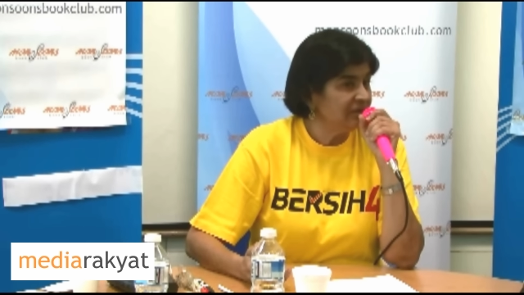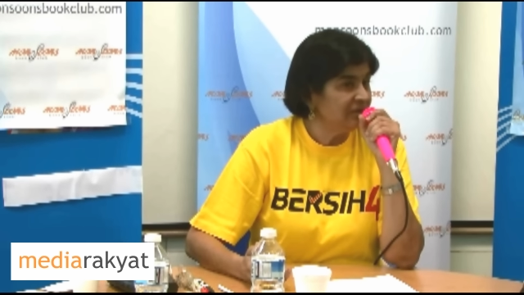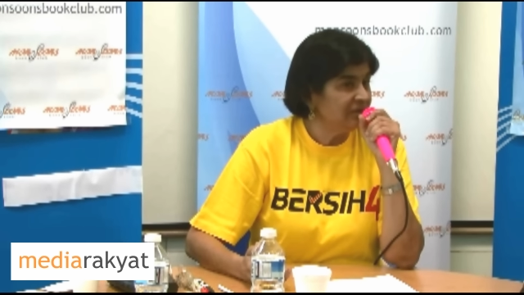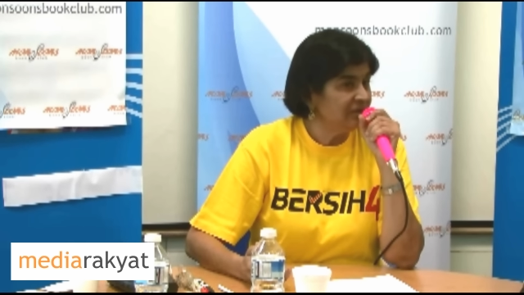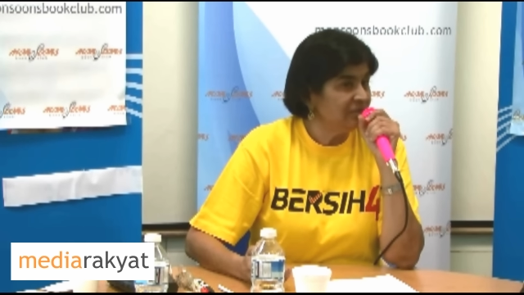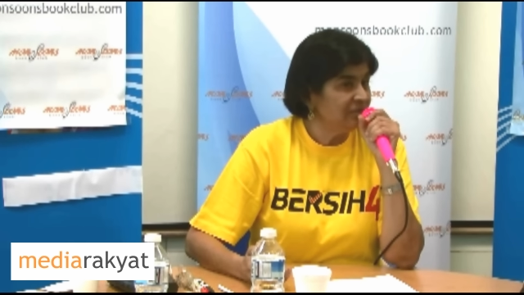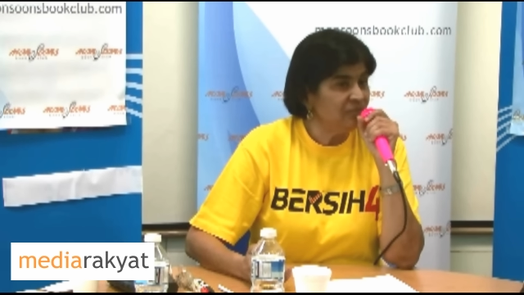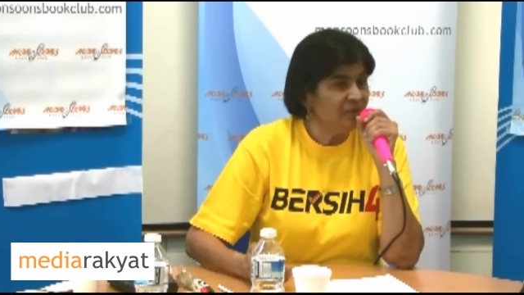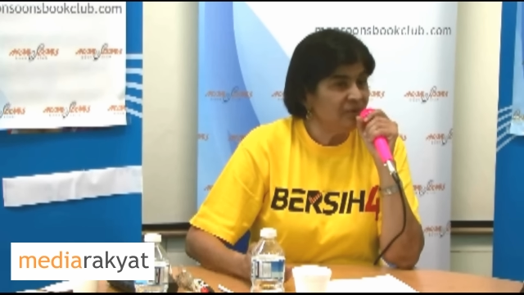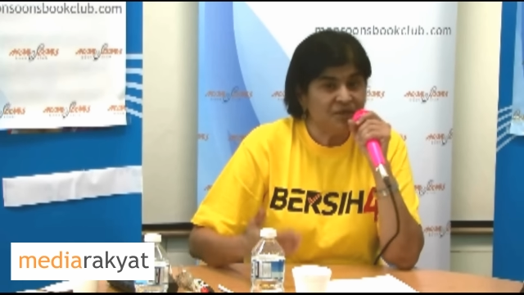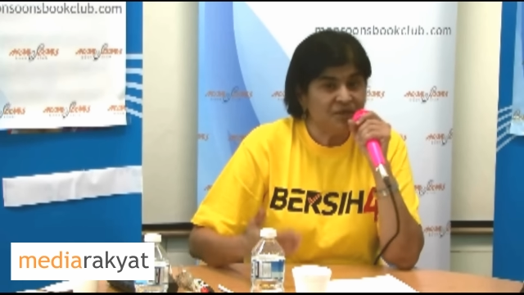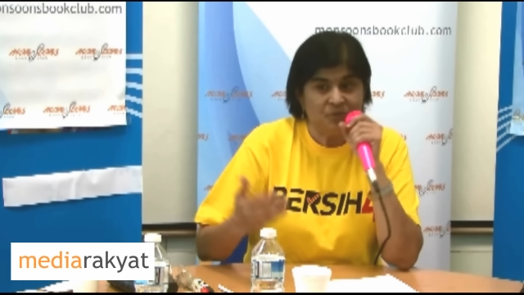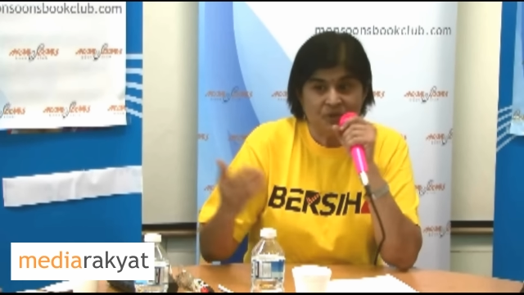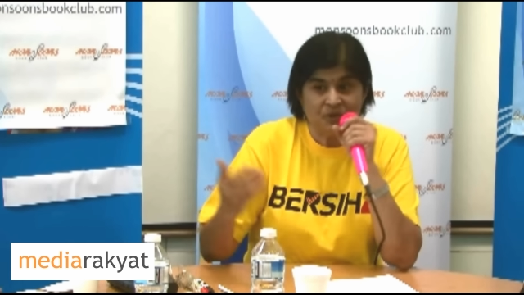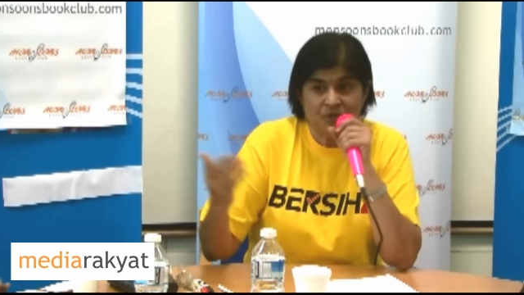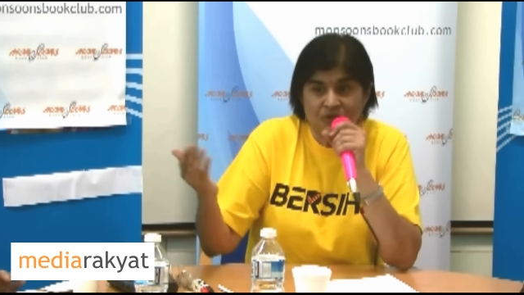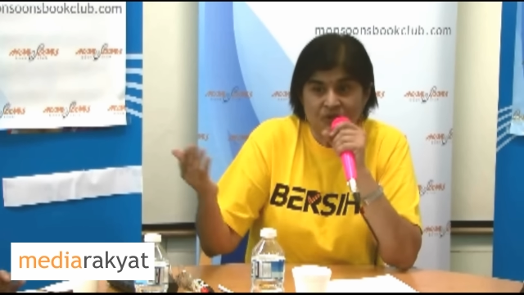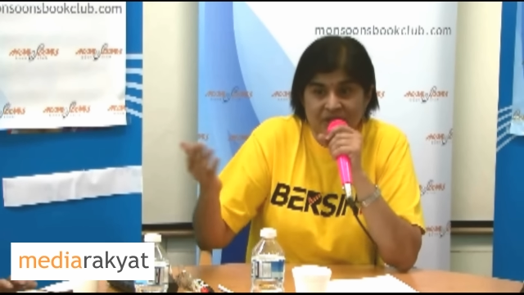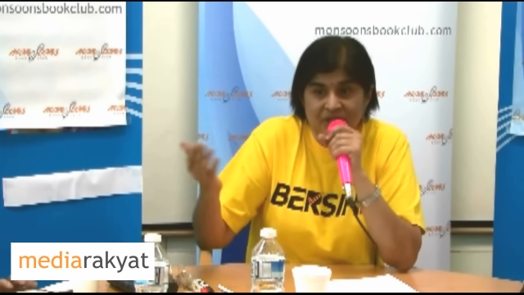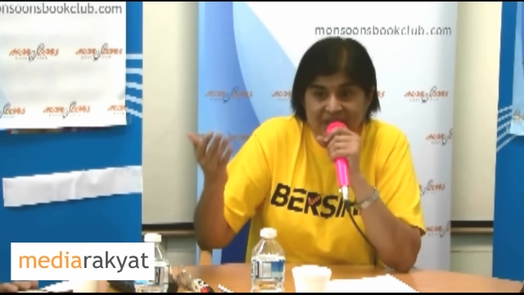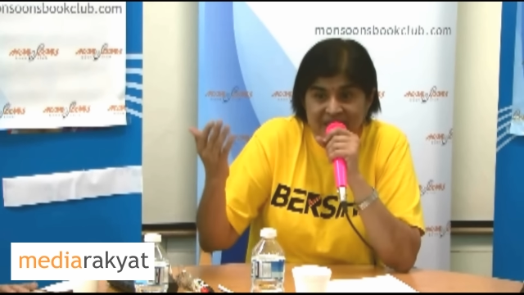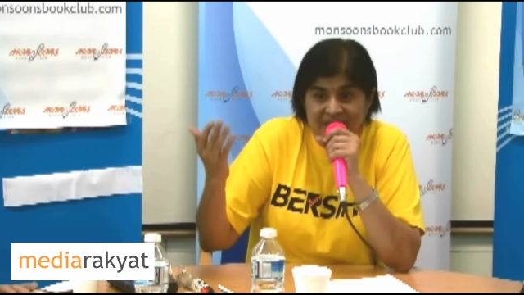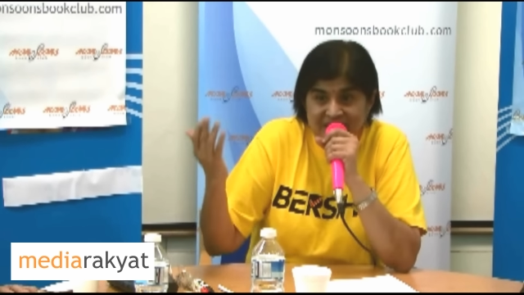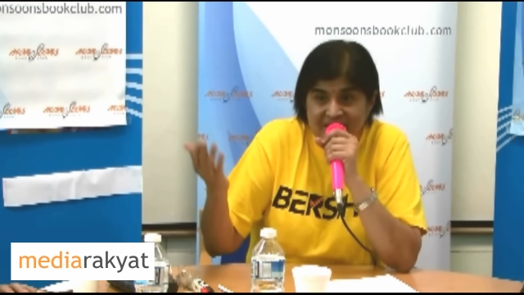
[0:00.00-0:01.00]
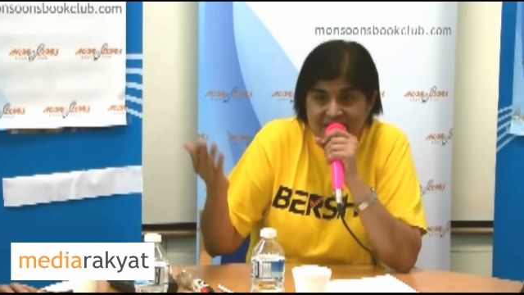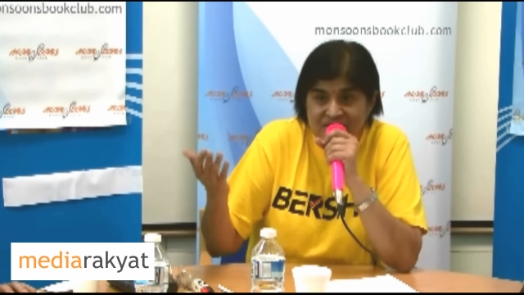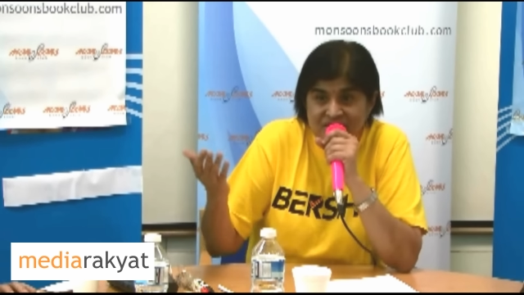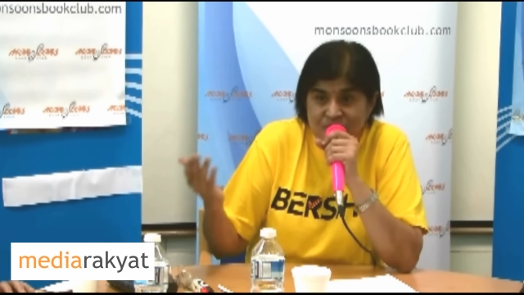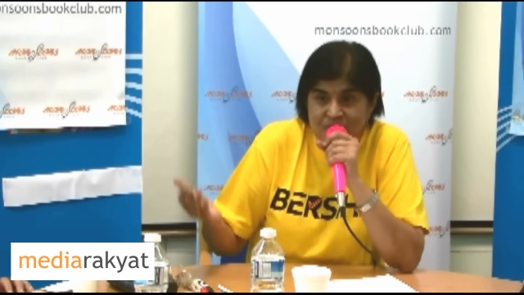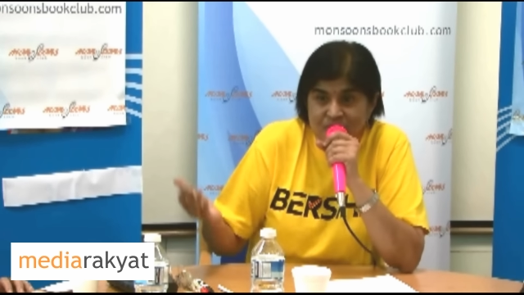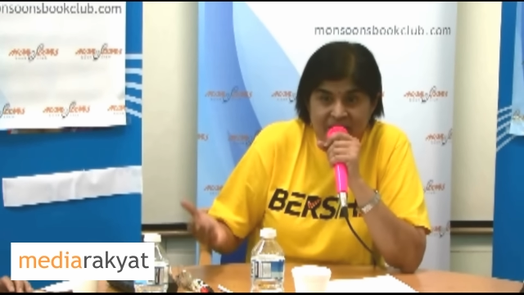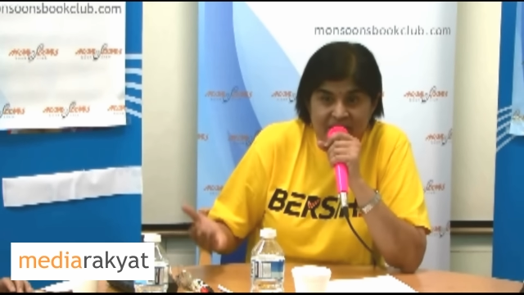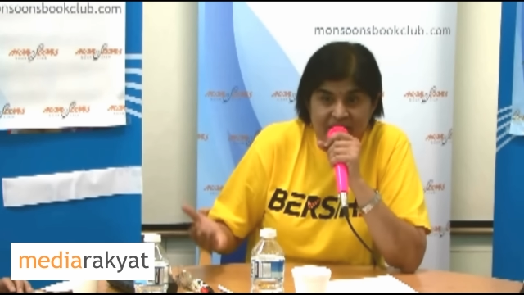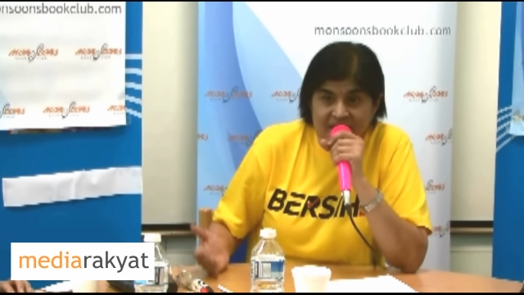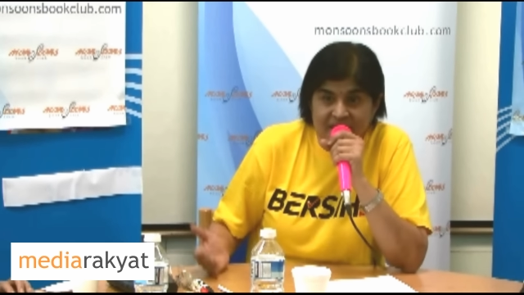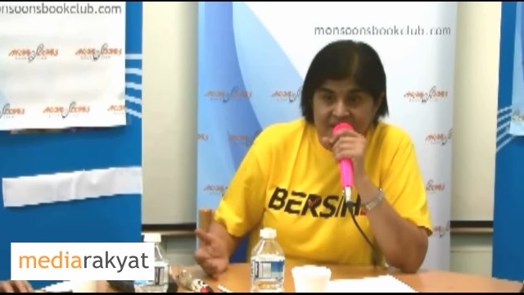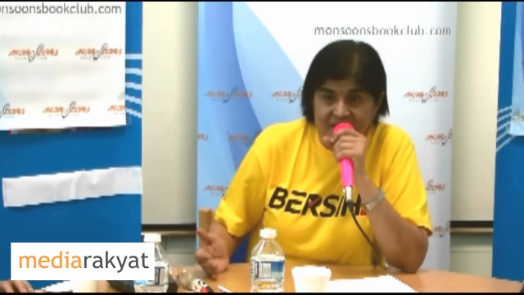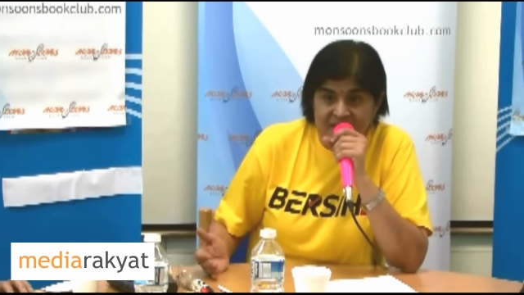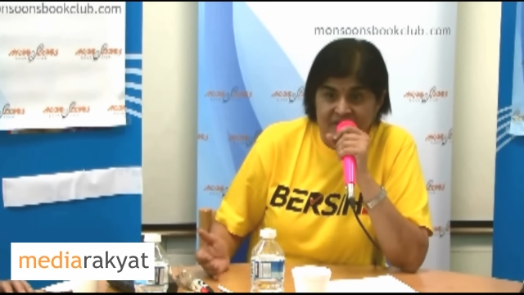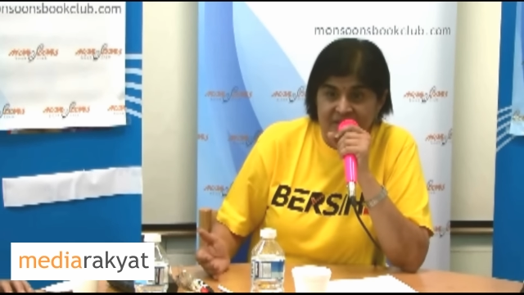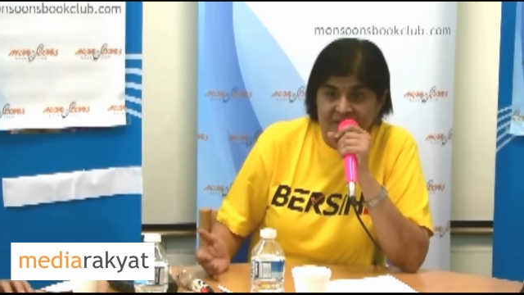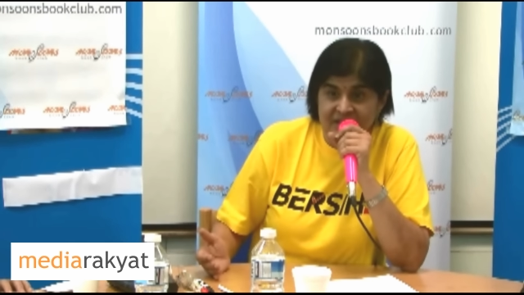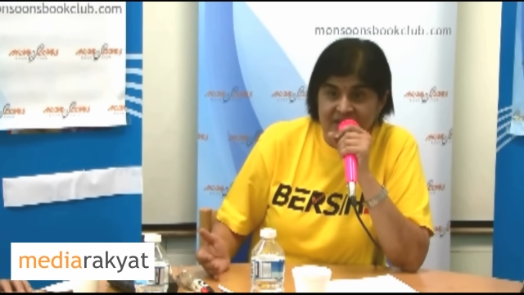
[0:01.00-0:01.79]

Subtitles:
Where do we go? They think it's okay.